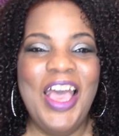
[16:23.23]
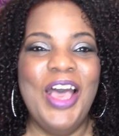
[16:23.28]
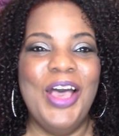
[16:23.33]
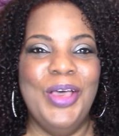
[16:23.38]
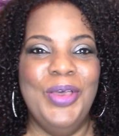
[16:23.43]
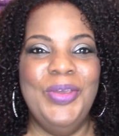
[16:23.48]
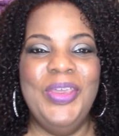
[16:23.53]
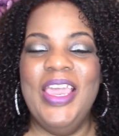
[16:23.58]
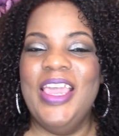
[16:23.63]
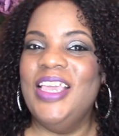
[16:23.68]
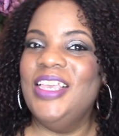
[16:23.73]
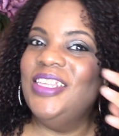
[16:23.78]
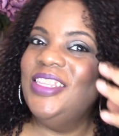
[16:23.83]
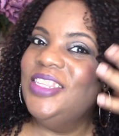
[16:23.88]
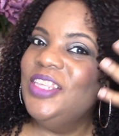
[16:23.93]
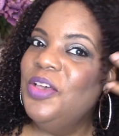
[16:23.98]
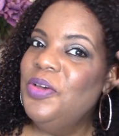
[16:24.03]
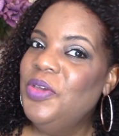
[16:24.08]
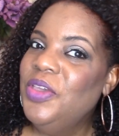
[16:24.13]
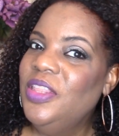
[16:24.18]
Okay,
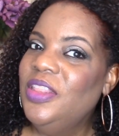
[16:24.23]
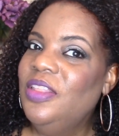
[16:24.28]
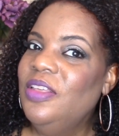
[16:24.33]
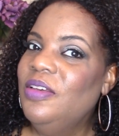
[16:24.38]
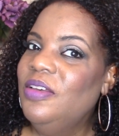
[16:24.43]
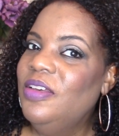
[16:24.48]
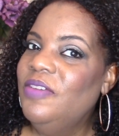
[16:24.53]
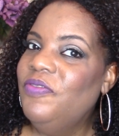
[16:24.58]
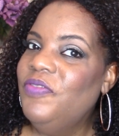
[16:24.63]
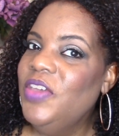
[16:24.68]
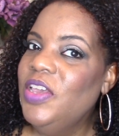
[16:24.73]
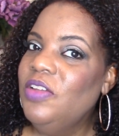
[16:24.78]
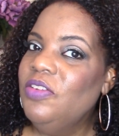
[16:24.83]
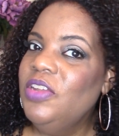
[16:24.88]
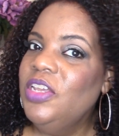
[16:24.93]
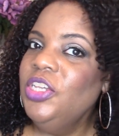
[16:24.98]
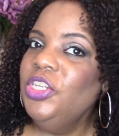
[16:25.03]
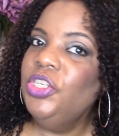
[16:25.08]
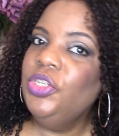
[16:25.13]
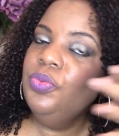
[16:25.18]
so the
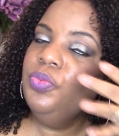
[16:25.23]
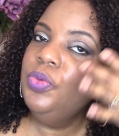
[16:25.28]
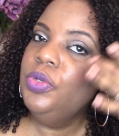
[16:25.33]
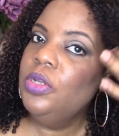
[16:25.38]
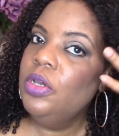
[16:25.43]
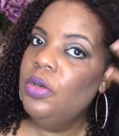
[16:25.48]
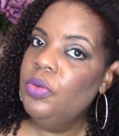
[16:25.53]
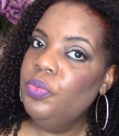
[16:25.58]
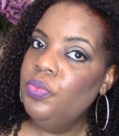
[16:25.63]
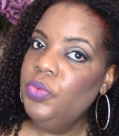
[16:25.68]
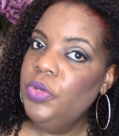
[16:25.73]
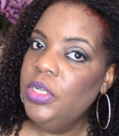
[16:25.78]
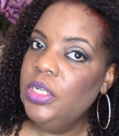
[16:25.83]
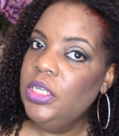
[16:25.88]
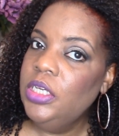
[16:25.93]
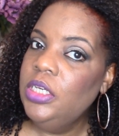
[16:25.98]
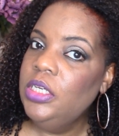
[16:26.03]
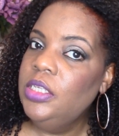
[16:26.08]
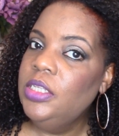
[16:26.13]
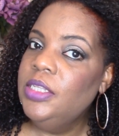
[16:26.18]
foundation went on
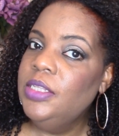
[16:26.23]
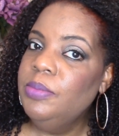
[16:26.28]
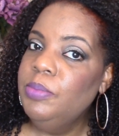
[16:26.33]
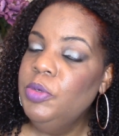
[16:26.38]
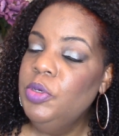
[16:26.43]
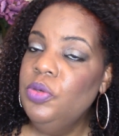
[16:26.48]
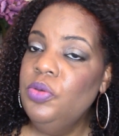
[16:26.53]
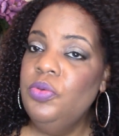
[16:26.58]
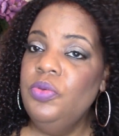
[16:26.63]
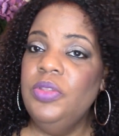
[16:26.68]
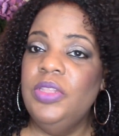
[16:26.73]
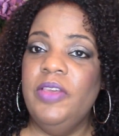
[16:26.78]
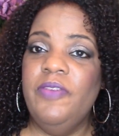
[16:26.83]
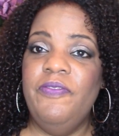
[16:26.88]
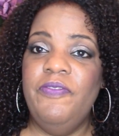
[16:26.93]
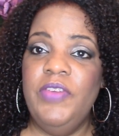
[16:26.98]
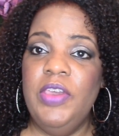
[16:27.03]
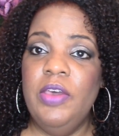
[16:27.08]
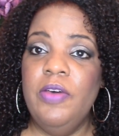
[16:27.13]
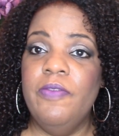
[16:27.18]
really smooth.
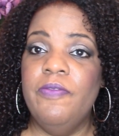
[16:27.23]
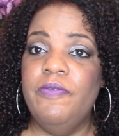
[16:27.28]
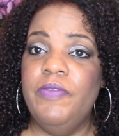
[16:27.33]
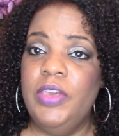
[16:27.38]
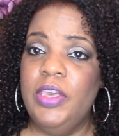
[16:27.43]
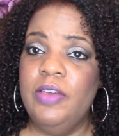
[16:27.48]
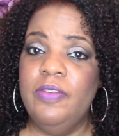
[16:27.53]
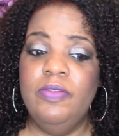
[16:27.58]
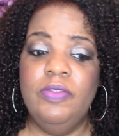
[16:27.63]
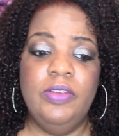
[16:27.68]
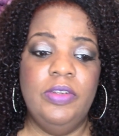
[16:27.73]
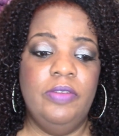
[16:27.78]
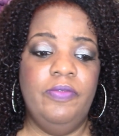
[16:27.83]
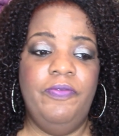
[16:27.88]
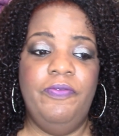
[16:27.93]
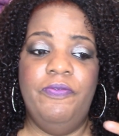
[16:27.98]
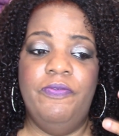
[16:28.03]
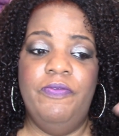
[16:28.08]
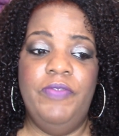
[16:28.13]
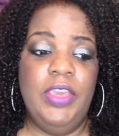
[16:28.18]
It felt
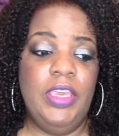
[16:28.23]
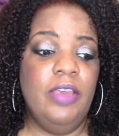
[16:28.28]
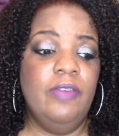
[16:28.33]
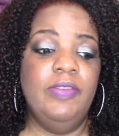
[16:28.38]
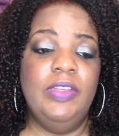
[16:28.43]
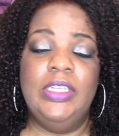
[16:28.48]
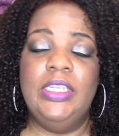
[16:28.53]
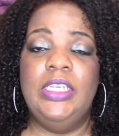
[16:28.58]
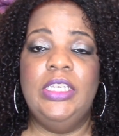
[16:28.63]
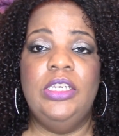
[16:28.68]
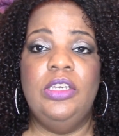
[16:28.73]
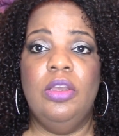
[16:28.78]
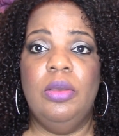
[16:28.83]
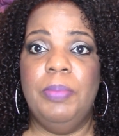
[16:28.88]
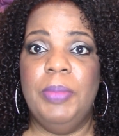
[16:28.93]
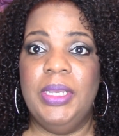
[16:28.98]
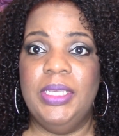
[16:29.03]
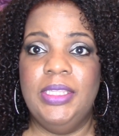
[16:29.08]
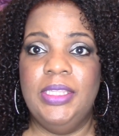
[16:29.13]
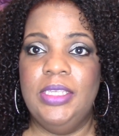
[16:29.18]
velvety on
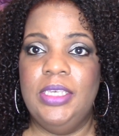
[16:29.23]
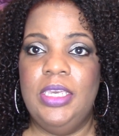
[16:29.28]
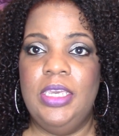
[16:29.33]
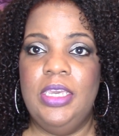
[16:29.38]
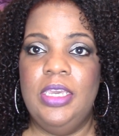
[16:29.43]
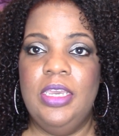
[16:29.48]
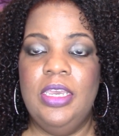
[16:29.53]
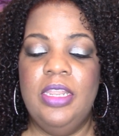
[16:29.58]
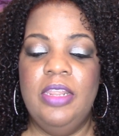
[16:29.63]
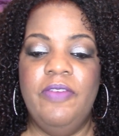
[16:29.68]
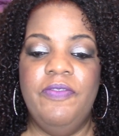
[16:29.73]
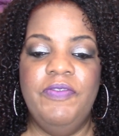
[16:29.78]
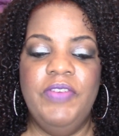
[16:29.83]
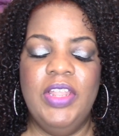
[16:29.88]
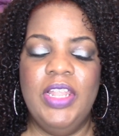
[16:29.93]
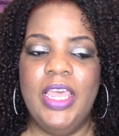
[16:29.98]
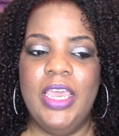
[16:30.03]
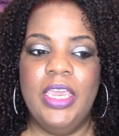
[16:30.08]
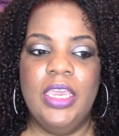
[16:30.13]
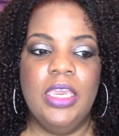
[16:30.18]
my skin. It
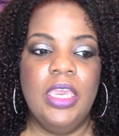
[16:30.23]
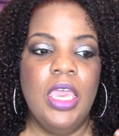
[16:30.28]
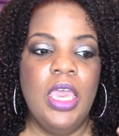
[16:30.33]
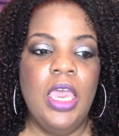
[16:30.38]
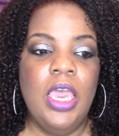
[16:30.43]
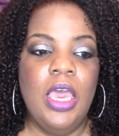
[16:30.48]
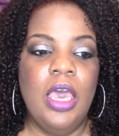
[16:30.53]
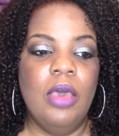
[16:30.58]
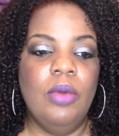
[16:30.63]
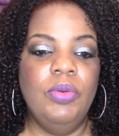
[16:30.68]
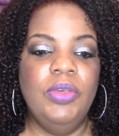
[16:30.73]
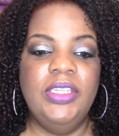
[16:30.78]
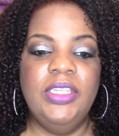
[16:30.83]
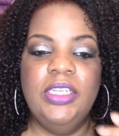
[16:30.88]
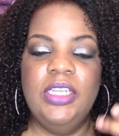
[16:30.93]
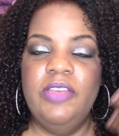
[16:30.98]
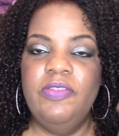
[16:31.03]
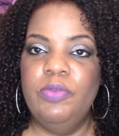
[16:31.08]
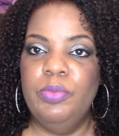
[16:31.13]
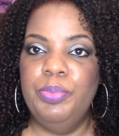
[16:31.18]
felt like I
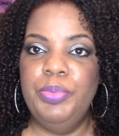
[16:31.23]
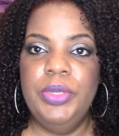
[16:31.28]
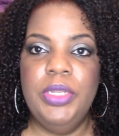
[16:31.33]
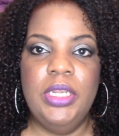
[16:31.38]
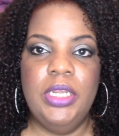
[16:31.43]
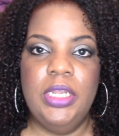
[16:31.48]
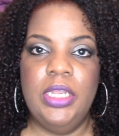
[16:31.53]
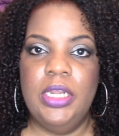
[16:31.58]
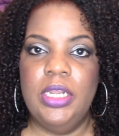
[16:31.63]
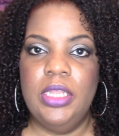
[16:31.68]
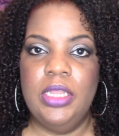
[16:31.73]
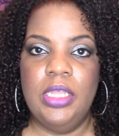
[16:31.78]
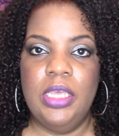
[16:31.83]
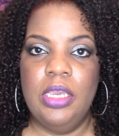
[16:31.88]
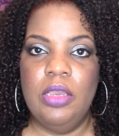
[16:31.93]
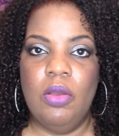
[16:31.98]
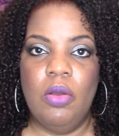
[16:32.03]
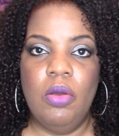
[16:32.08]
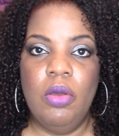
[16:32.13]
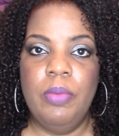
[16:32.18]
wasn't even putting
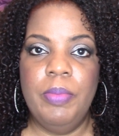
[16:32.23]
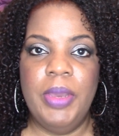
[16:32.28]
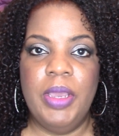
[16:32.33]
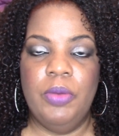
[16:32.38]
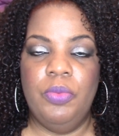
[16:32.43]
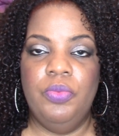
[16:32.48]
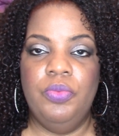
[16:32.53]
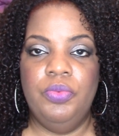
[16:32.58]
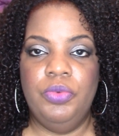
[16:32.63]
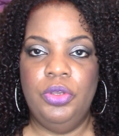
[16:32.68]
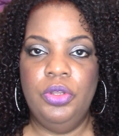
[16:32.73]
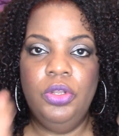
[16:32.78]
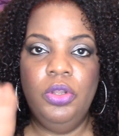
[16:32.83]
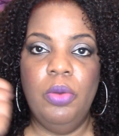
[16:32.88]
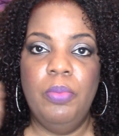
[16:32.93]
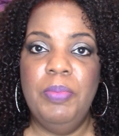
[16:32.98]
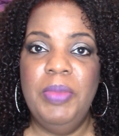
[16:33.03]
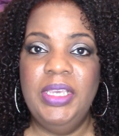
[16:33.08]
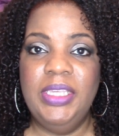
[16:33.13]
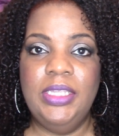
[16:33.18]
anything on my,
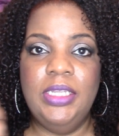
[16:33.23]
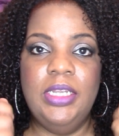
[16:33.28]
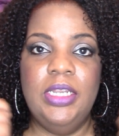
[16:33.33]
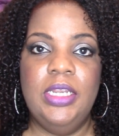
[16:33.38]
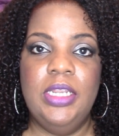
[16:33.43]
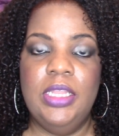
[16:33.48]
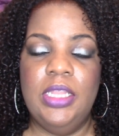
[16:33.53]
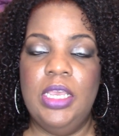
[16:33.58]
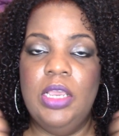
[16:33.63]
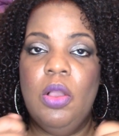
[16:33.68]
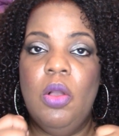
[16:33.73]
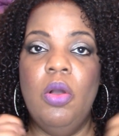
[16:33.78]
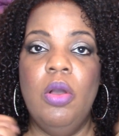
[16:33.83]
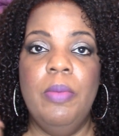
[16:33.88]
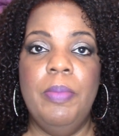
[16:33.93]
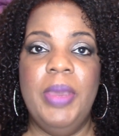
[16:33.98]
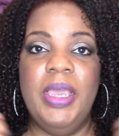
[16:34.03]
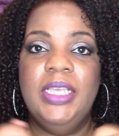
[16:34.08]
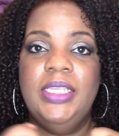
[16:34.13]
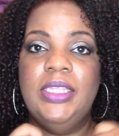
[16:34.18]
mixing anything
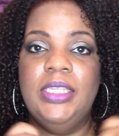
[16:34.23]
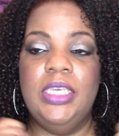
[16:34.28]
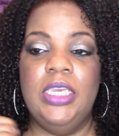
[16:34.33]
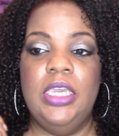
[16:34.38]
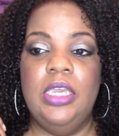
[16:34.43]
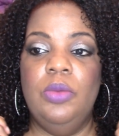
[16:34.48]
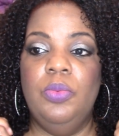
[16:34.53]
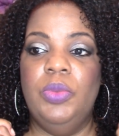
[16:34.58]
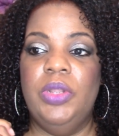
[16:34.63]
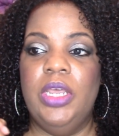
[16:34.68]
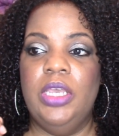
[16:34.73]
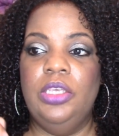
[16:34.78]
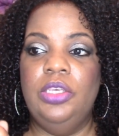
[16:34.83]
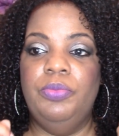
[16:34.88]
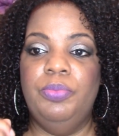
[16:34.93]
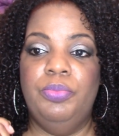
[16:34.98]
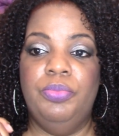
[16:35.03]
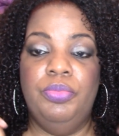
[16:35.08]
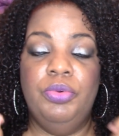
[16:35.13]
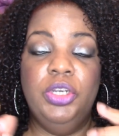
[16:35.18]
on my skin when I
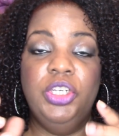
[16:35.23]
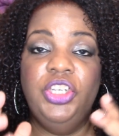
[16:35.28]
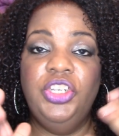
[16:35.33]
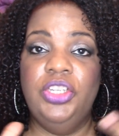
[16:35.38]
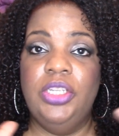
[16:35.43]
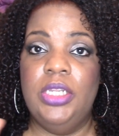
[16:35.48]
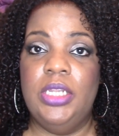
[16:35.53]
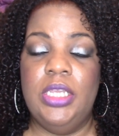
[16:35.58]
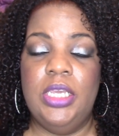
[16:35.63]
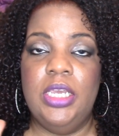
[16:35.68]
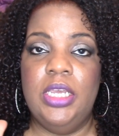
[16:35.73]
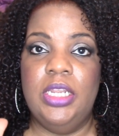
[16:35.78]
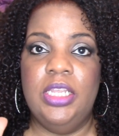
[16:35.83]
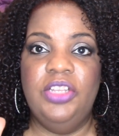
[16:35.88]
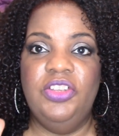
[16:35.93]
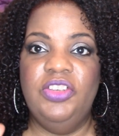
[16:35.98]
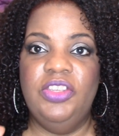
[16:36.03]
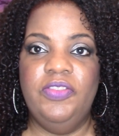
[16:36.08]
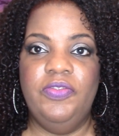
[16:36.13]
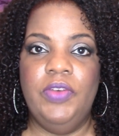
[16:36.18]
brushed it in.
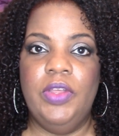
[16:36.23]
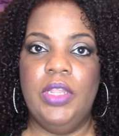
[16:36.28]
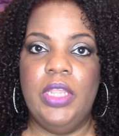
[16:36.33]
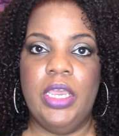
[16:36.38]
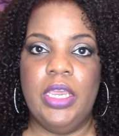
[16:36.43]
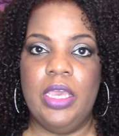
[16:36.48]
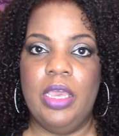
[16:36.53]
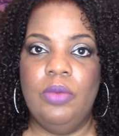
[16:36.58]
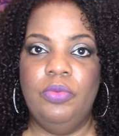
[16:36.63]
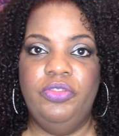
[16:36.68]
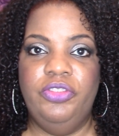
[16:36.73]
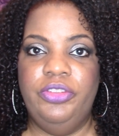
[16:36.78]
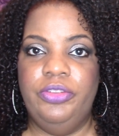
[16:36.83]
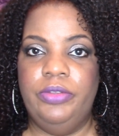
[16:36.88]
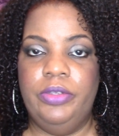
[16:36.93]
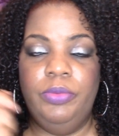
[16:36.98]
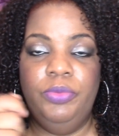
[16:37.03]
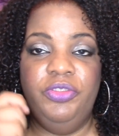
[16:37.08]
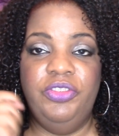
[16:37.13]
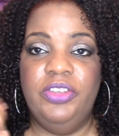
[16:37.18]
It just felt like it was
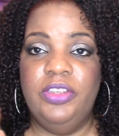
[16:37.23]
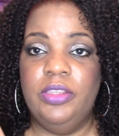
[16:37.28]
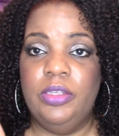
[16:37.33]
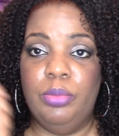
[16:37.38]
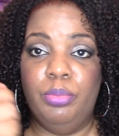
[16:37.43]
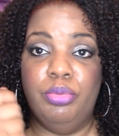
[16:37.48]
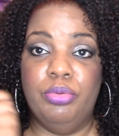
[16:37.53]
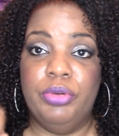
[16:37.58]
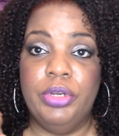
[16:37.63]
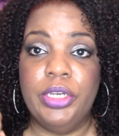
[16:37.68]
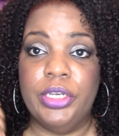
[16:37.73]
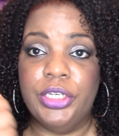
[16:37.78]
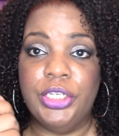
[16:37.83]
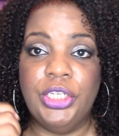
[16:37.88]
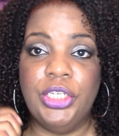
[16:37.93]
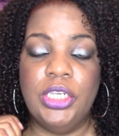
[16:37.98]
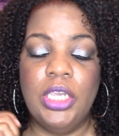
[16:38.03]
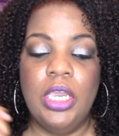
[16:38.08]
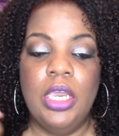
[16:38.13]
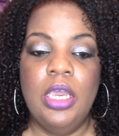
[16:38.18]
just a
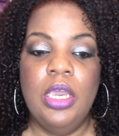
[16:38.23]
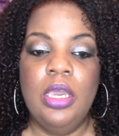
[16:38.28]
brush.